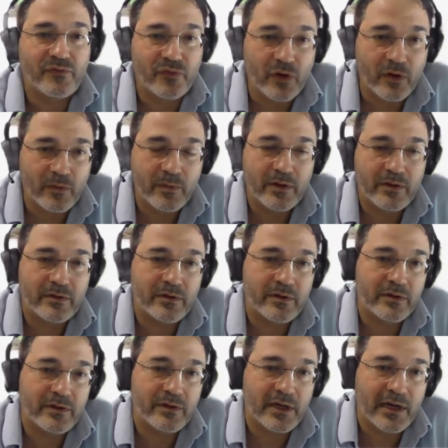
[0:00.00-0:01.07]
from
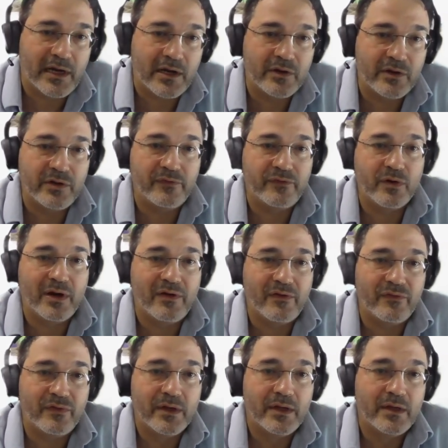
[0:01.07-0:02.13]
the cloud if you
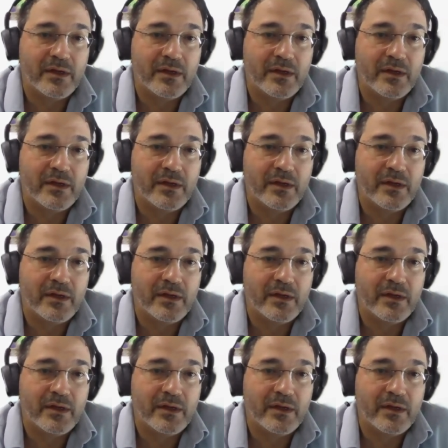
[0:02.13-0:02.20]
have